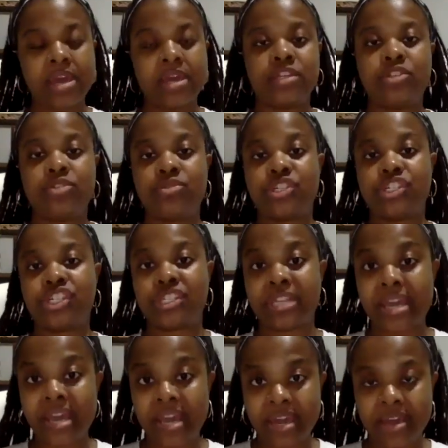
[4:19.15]
So
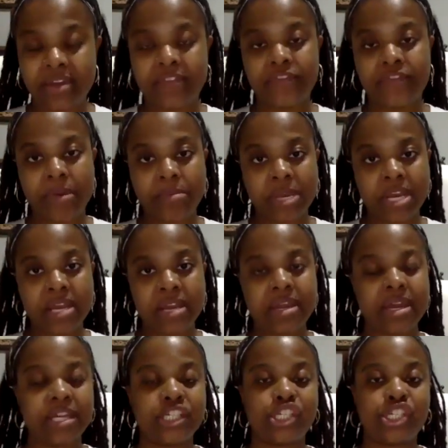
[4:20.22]
shtei feminine
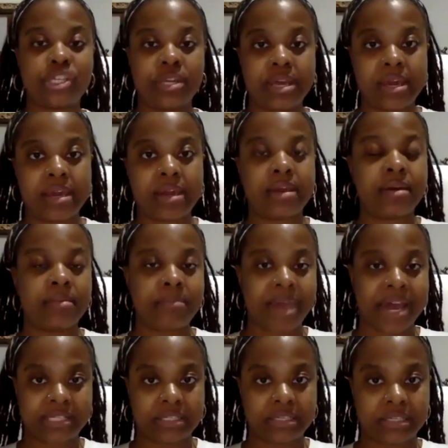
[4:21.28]
and shnei
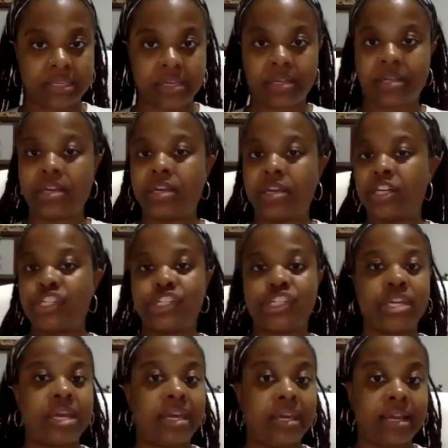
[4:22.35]
masculine.
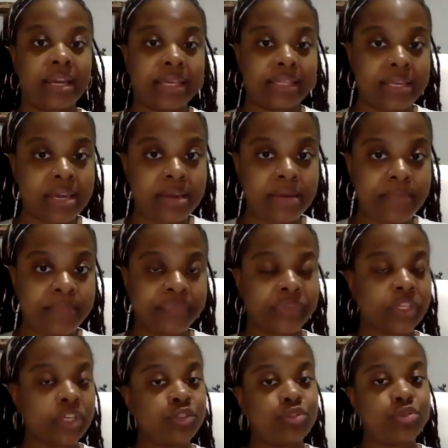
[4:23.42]
Shnei yeladim,
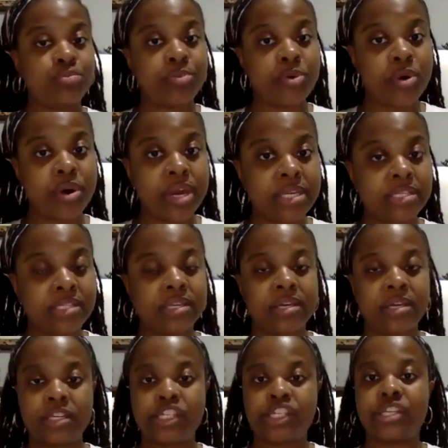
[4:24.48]
2 boys,
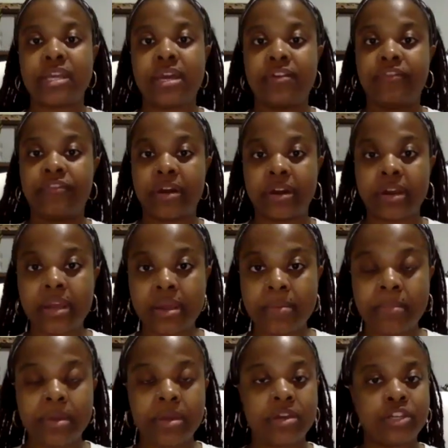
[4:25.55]
shnei
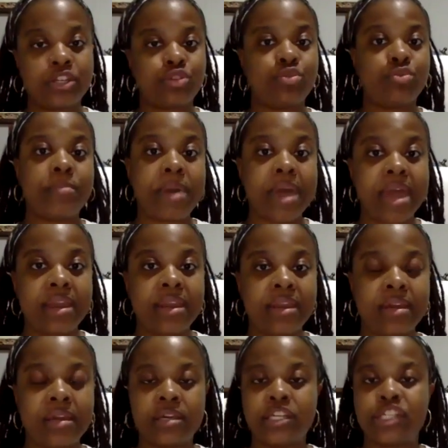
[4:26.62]
gvarim, 2 men,
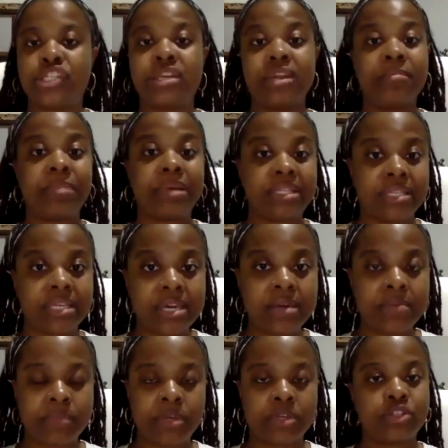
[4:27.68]
shnei
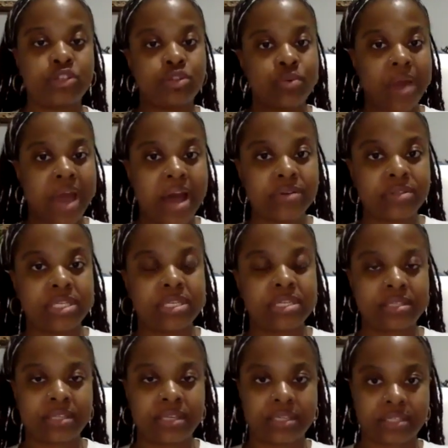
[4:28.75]
batim, 2
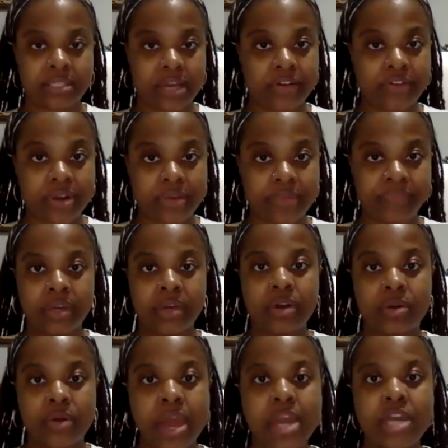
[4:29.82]
houses, etc.
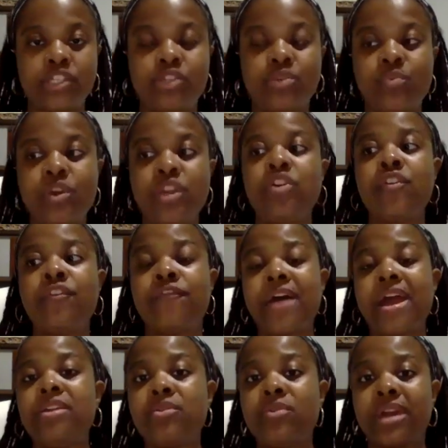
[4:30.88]
Okay, so when your
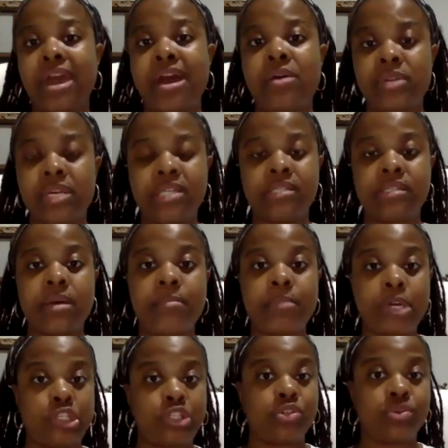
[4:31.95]
final count is number
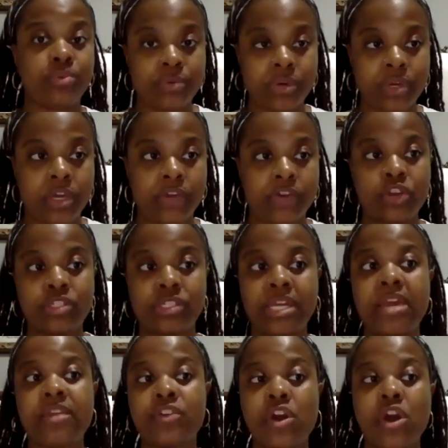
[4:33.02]
2, you're
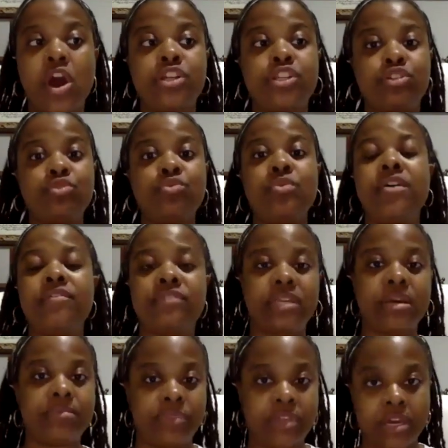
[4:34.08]
saying there are 2 of
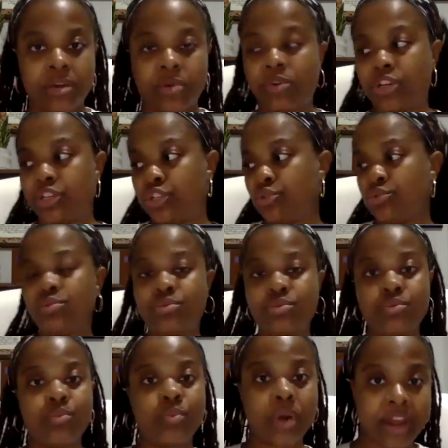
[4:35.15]
something, or 2
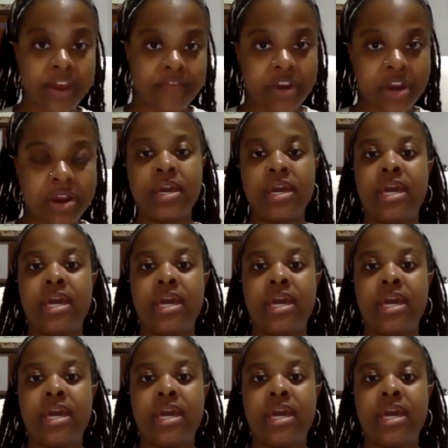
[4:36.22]
whatever.